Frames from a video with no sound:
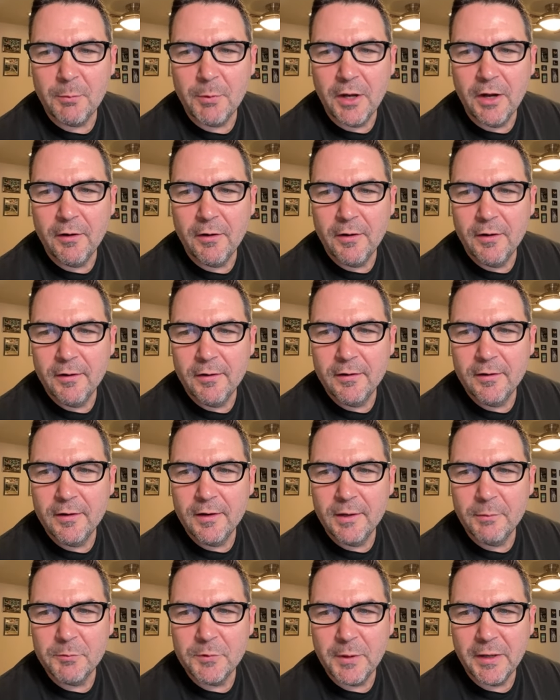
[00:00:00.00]
about.
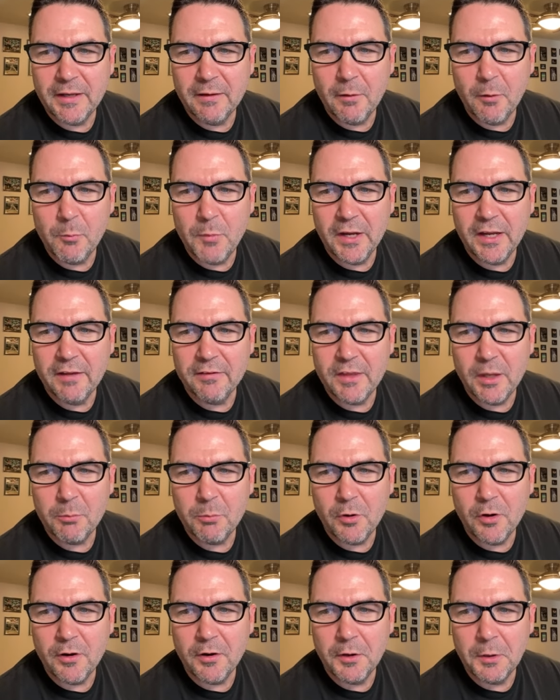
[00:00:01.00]
I'm making that
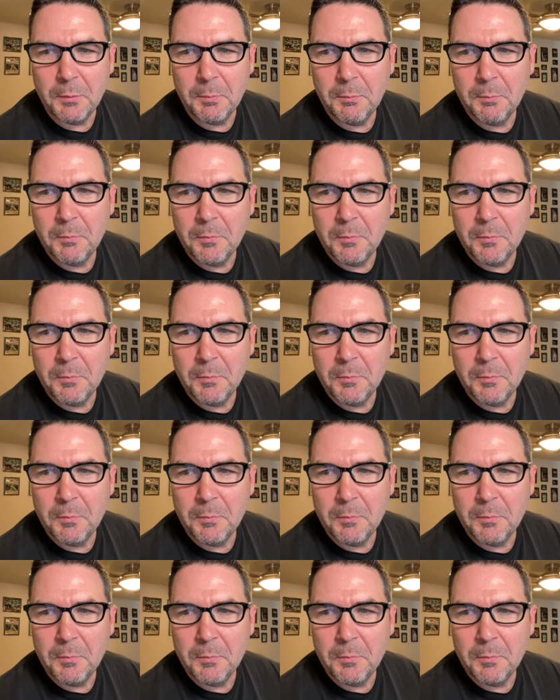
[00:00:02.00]
part up.